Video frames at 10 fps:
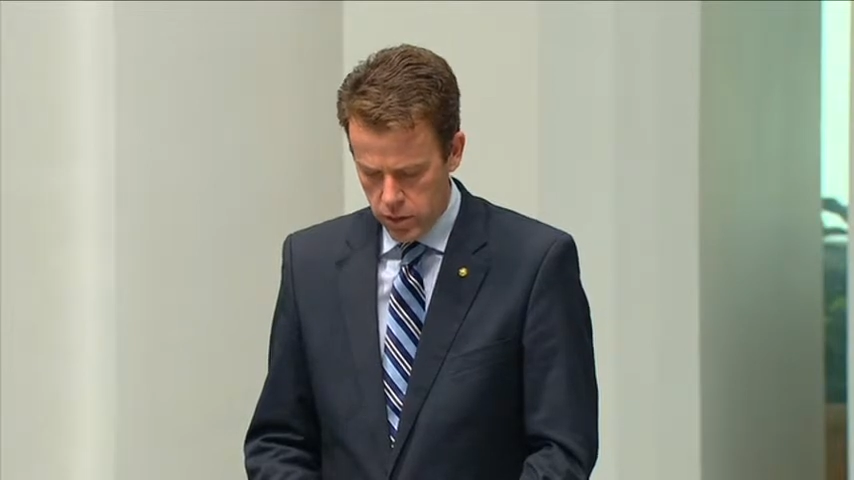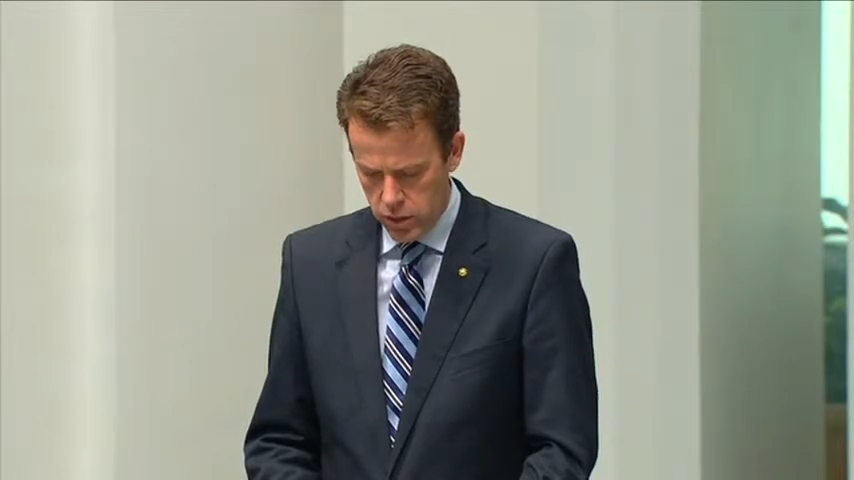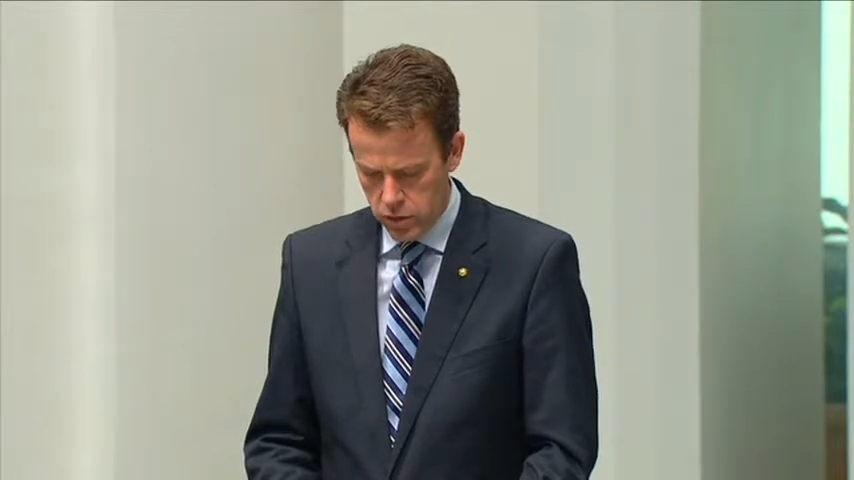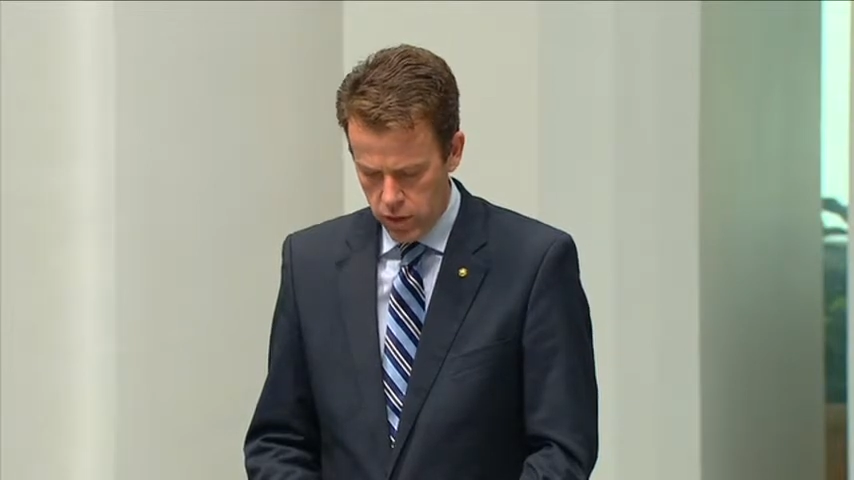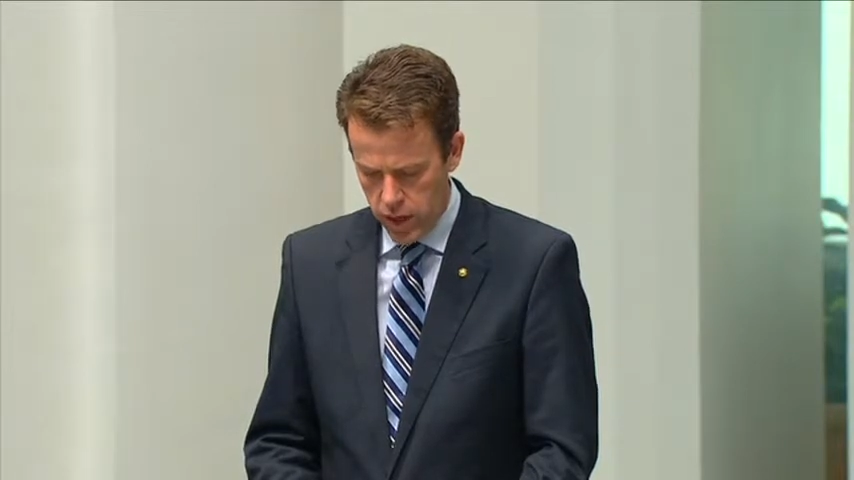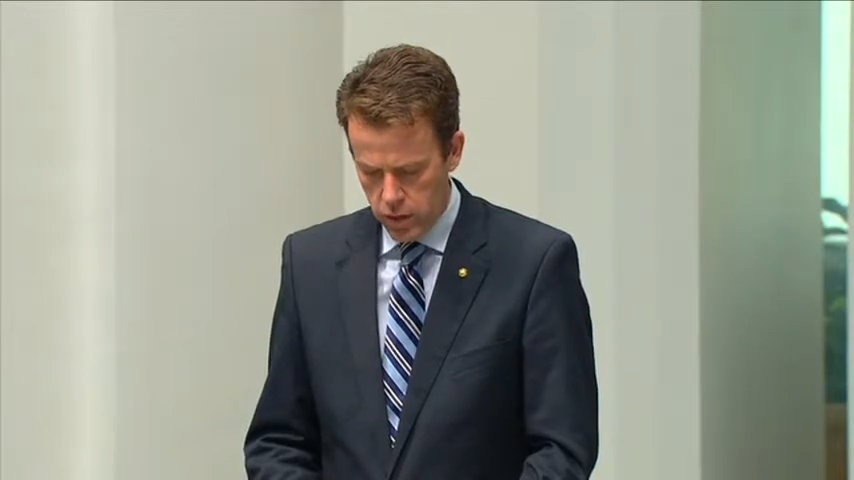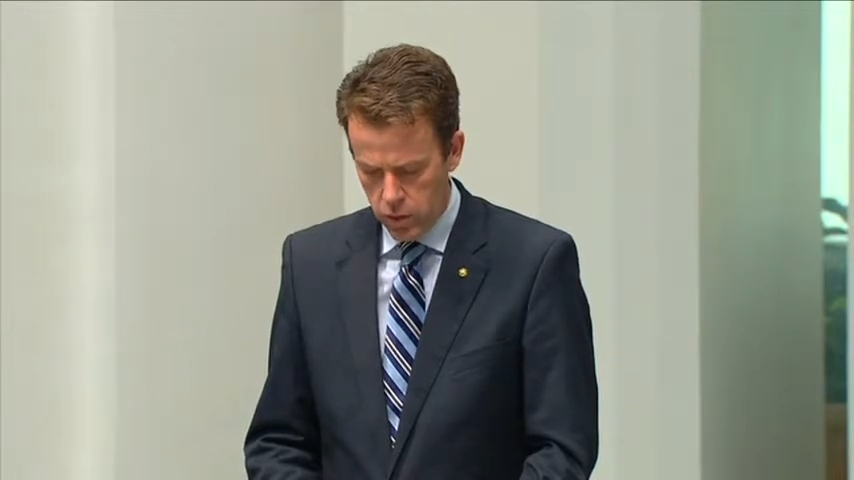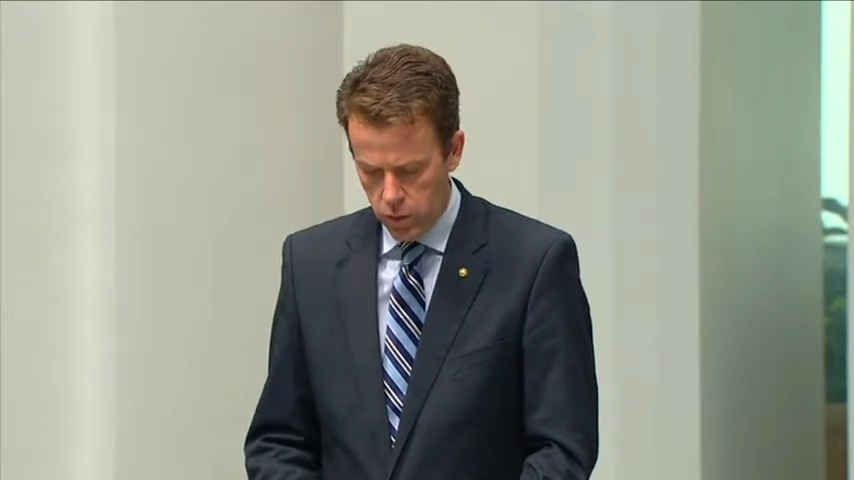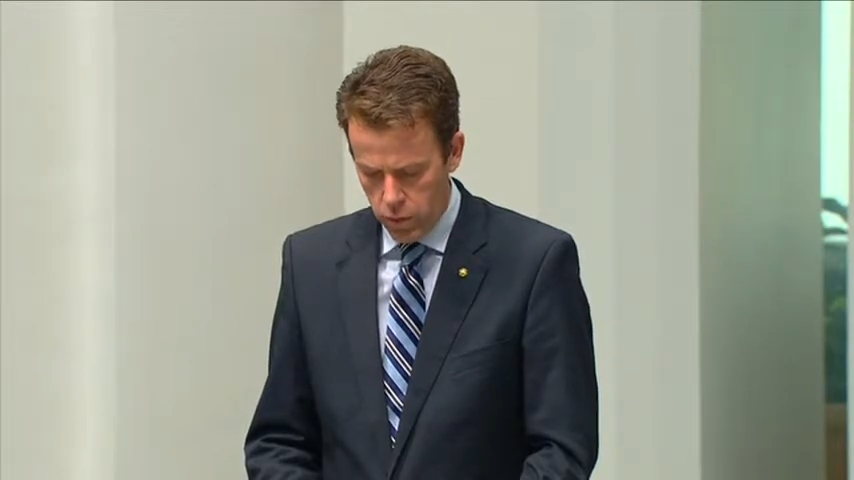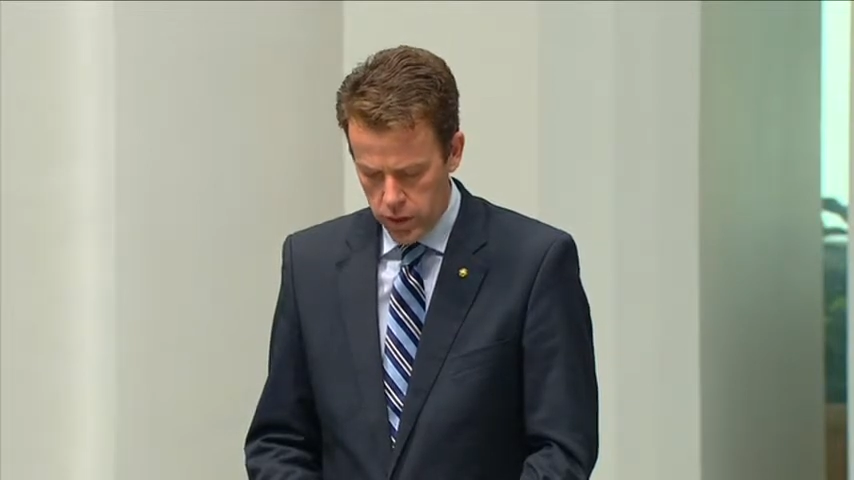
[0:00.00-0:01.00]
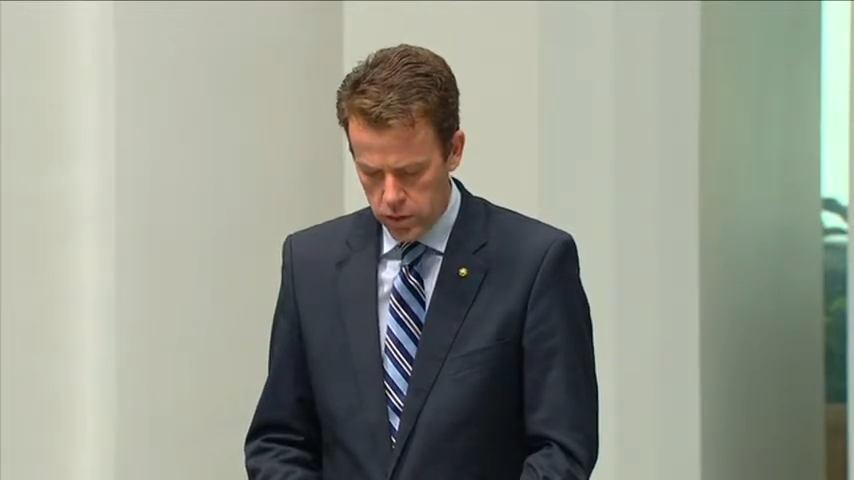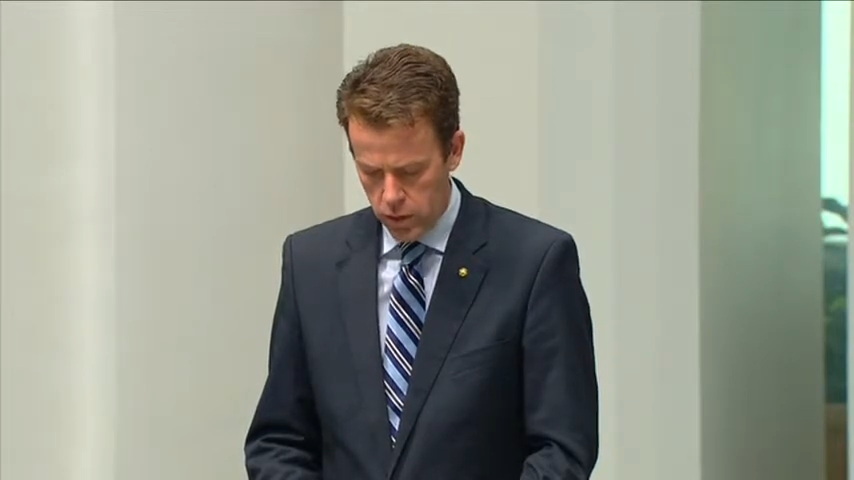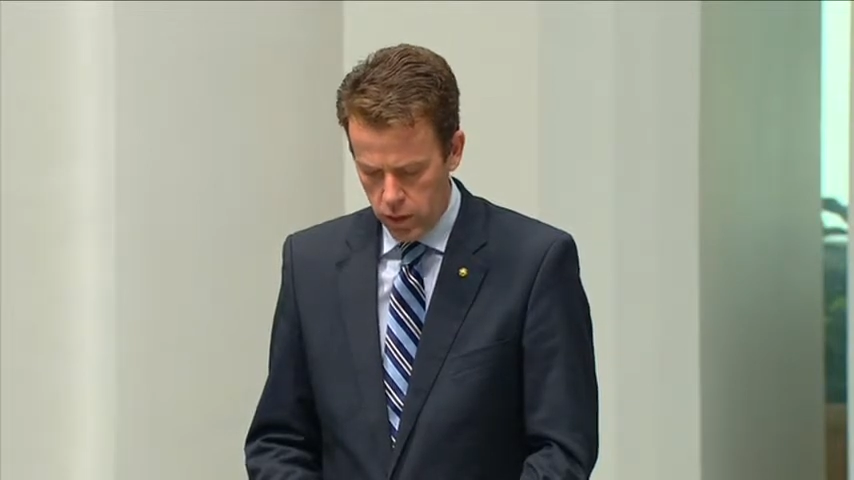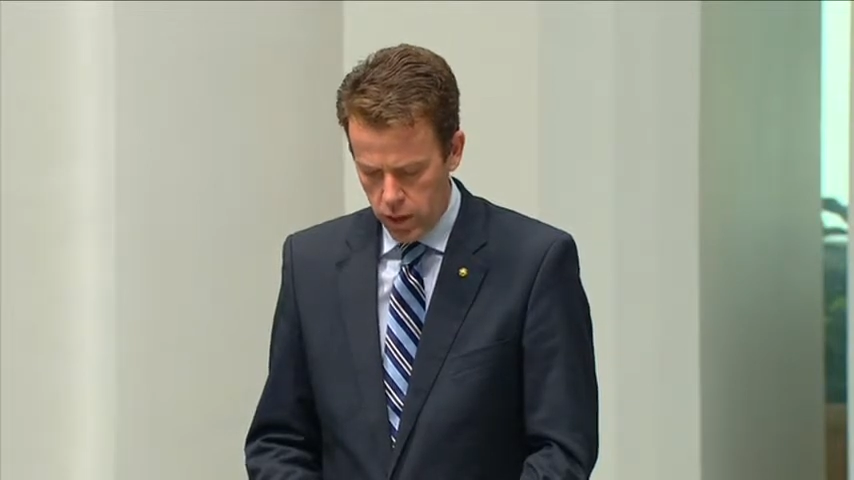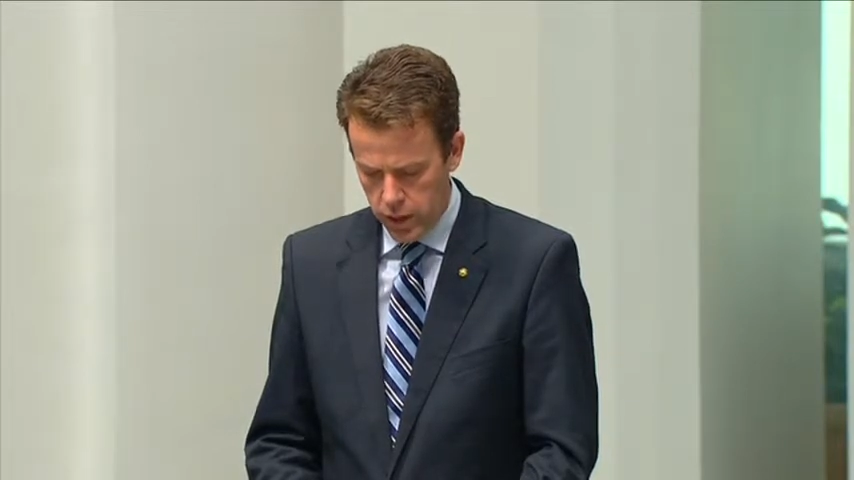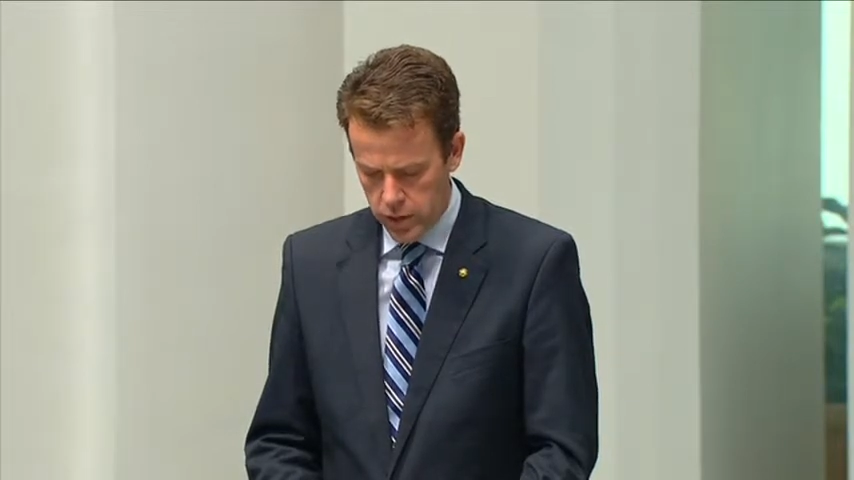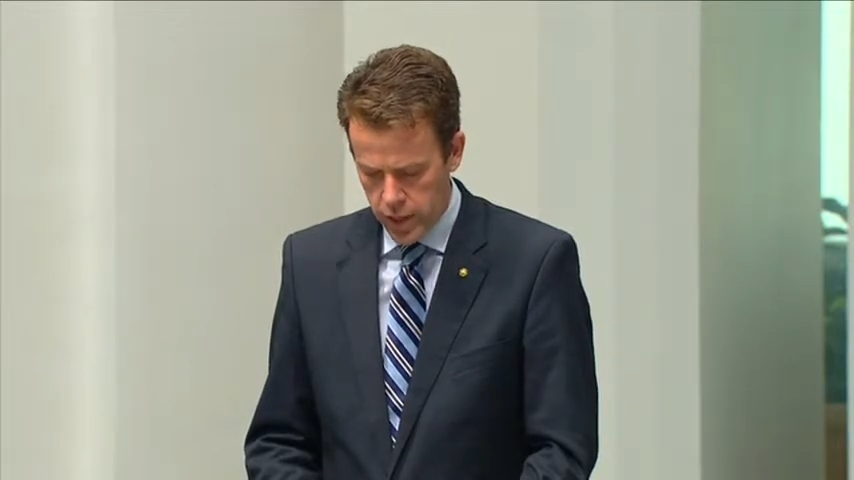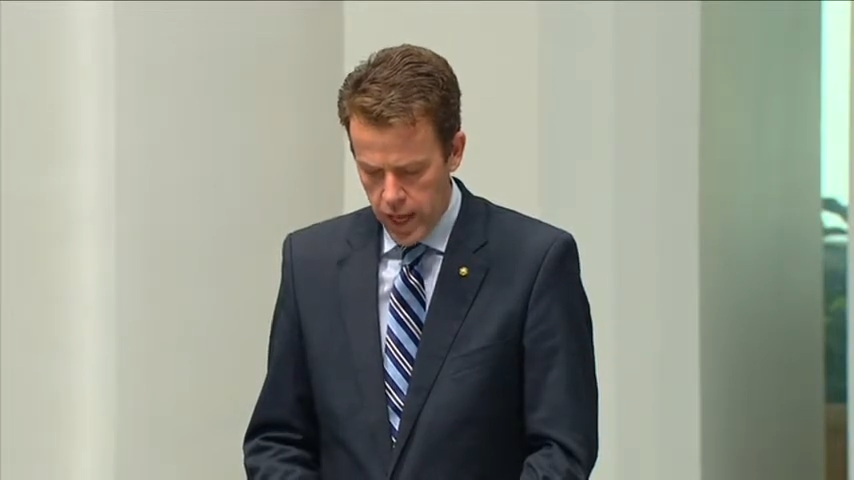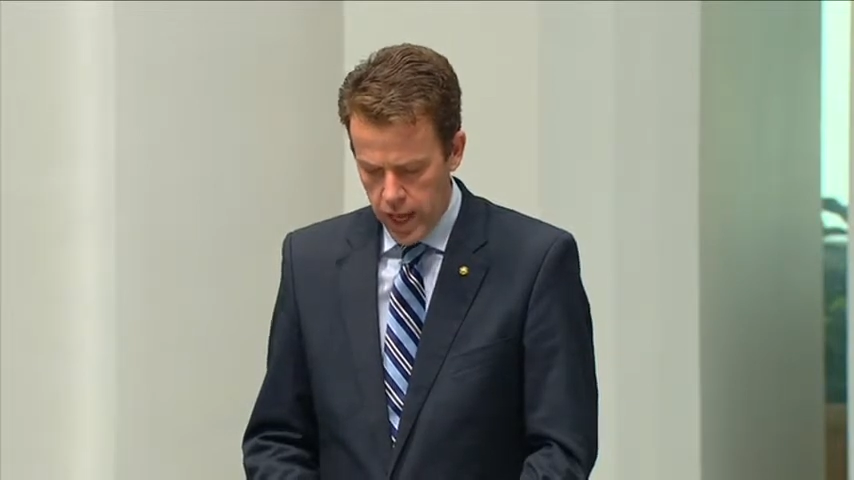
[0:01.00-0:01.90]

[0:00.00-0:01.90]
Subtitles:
the Australian Lawyers Alliance